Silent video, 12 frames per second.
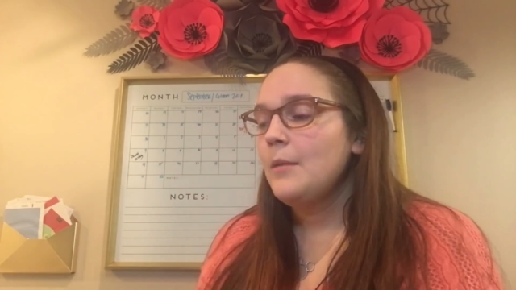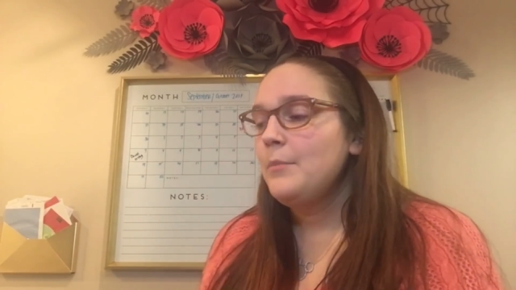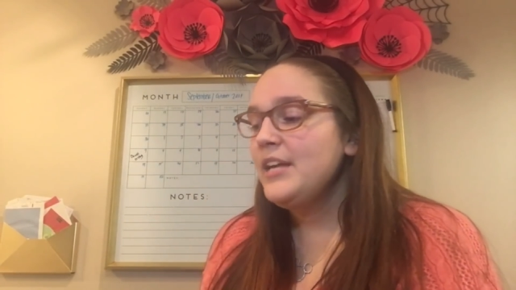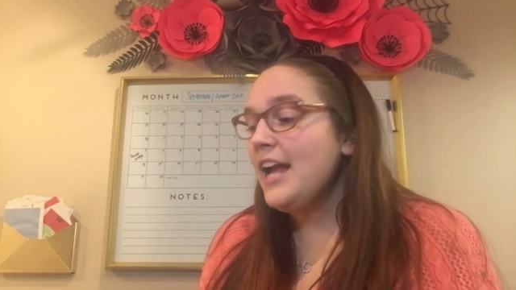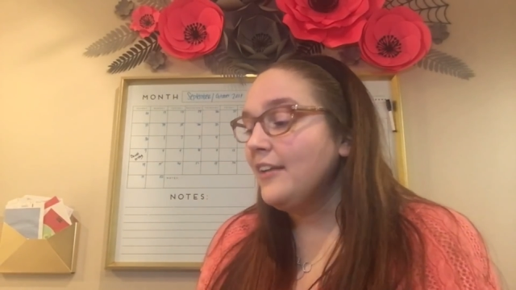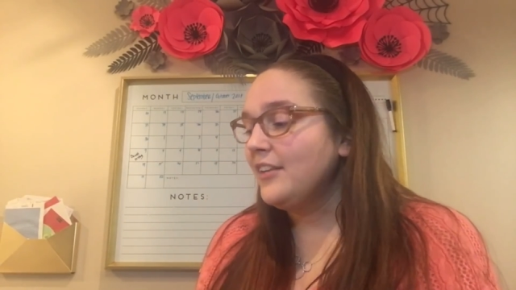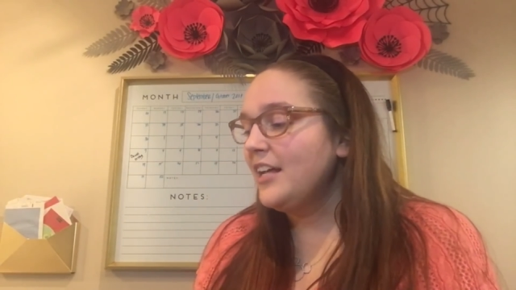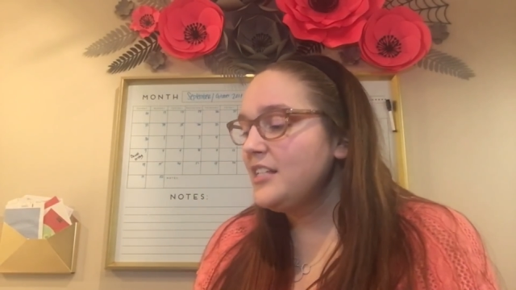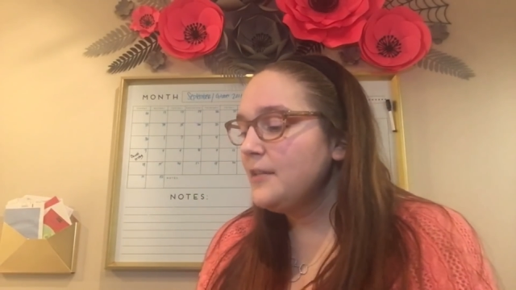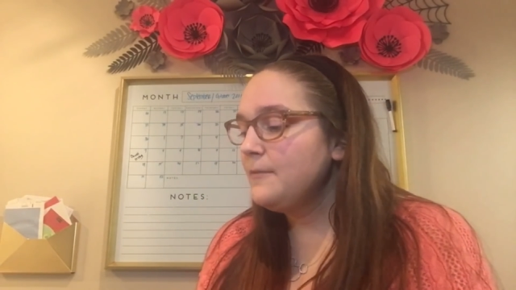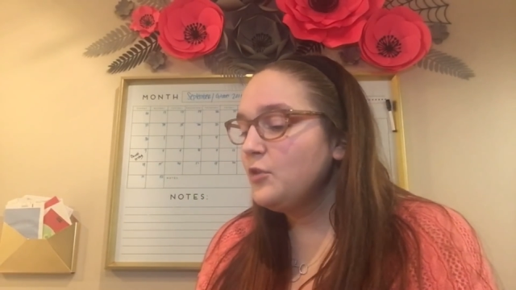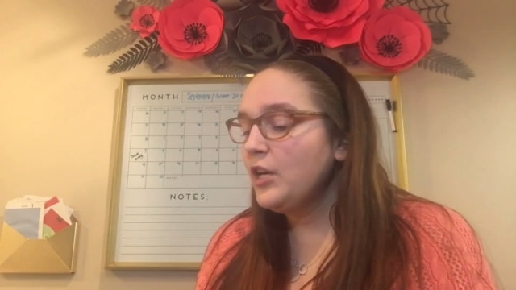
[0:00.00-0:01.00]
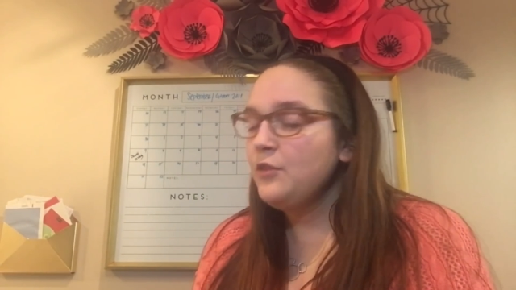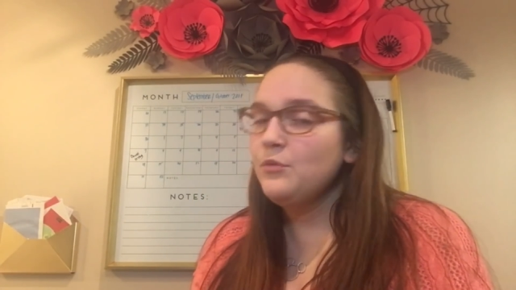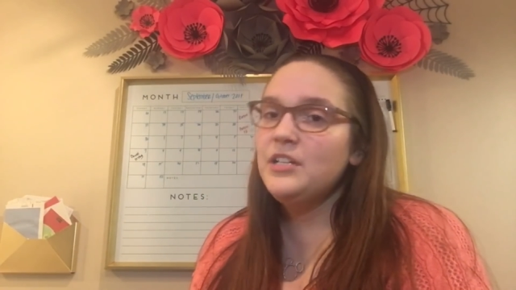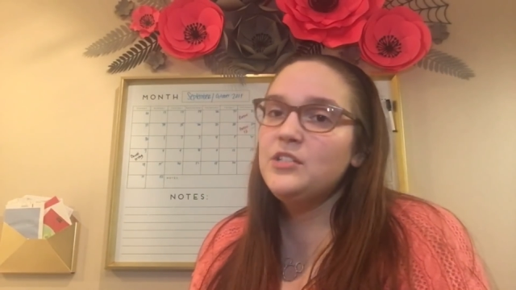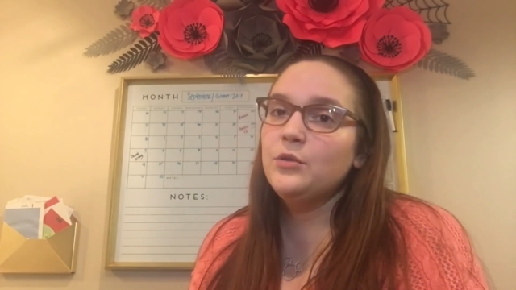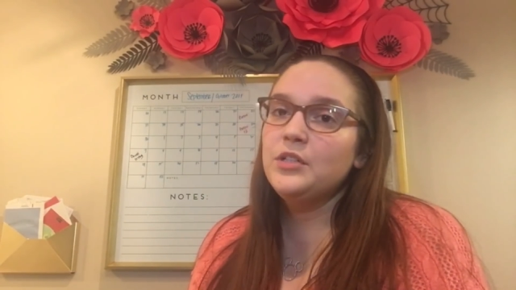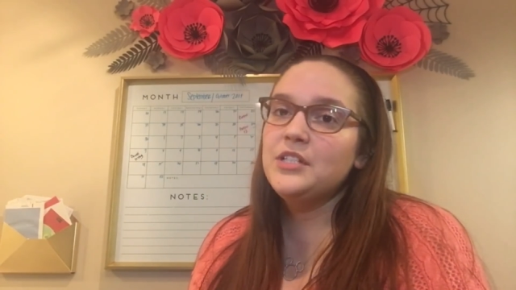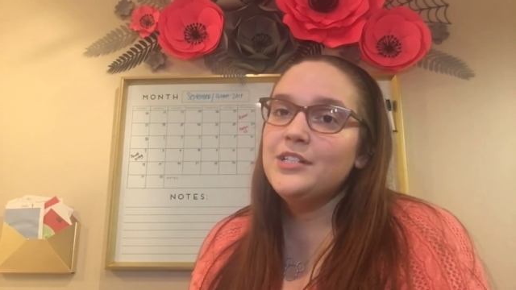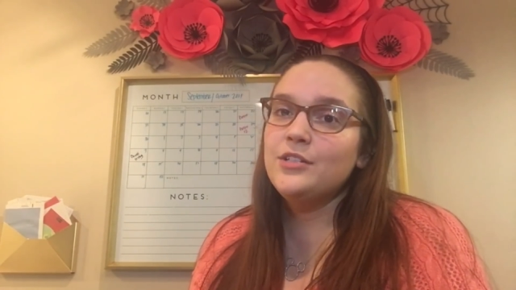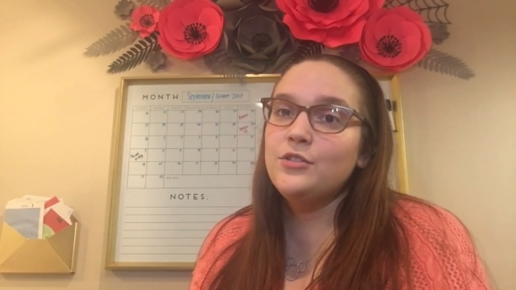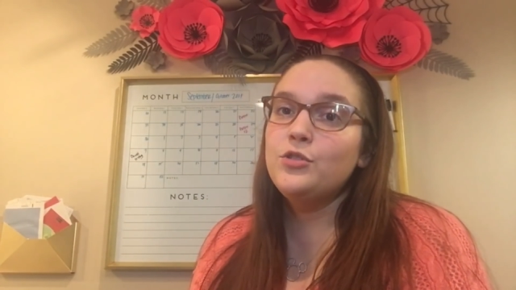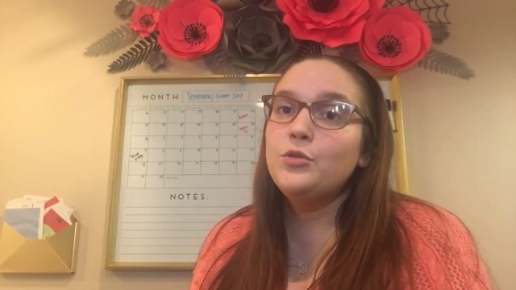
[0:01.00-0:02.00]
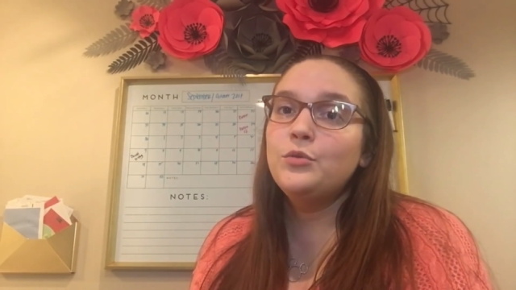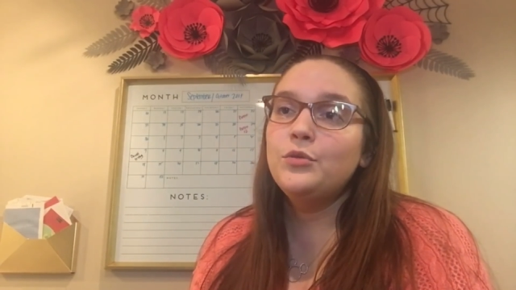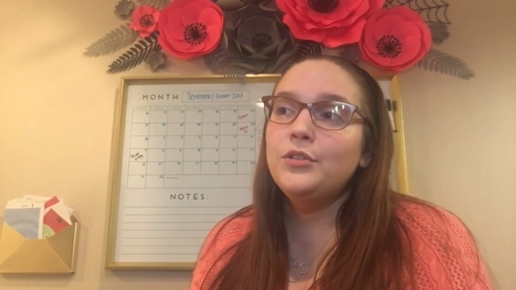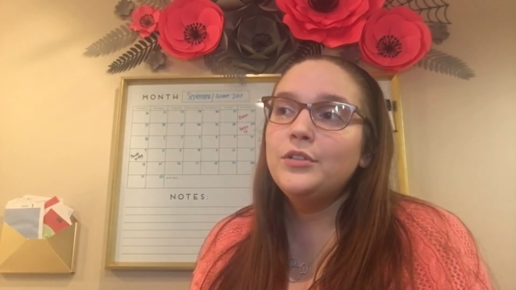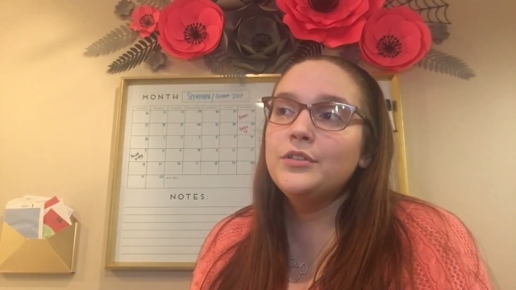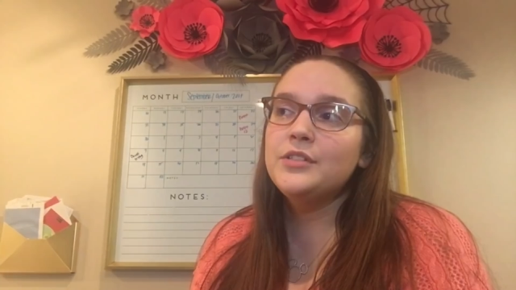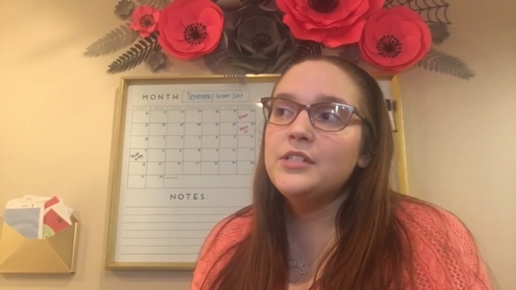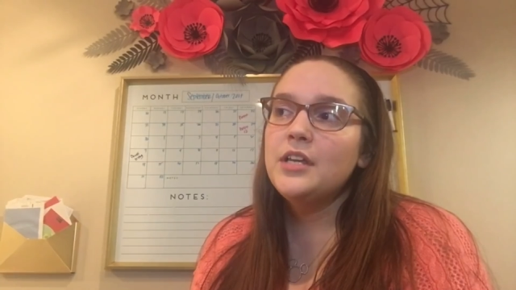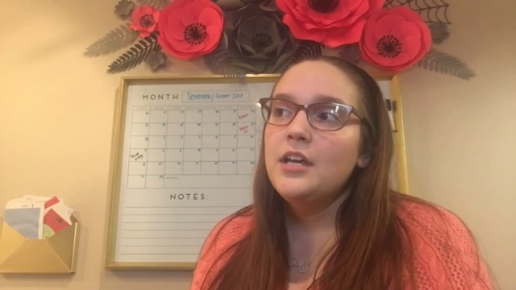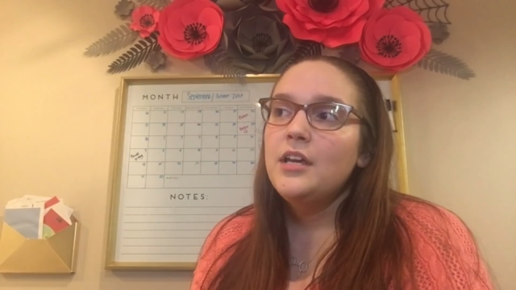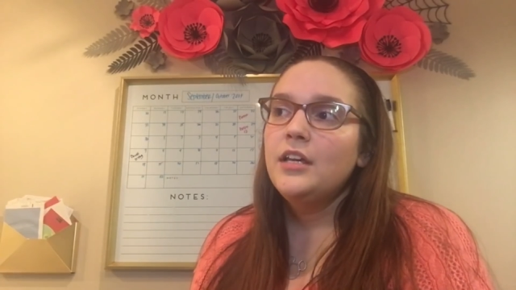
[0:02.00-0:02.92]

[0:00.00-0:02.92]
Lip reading: But yeah, lots of great resources and tools,